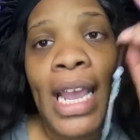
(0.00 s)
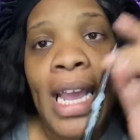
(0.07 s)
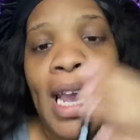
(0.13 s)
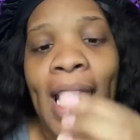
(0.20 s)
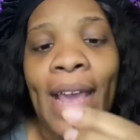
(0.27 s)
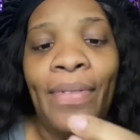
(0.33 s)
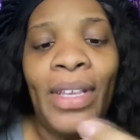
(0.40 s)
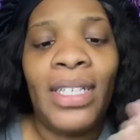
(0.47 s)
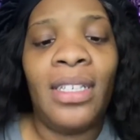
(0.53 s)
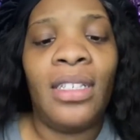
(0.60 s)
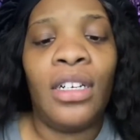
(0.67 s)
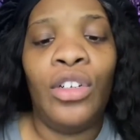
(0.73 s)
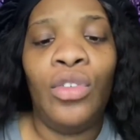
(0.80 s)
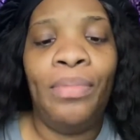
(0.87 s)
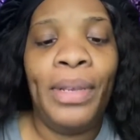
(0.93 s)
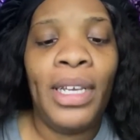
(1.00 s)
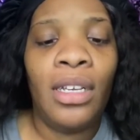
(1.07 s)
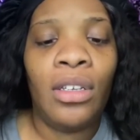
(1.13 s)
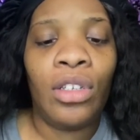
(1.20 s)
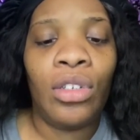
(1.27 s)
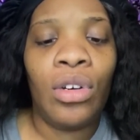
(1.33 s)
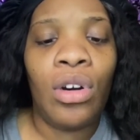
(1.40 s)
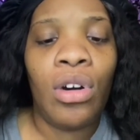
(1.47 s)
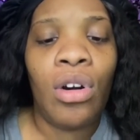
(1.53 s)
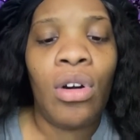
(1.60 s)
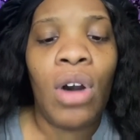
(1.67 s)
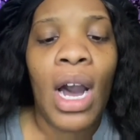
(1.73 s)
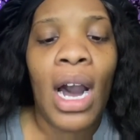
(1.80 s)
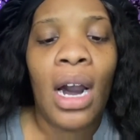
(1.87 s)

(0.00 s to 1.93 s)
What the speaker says: and this is a new pencil,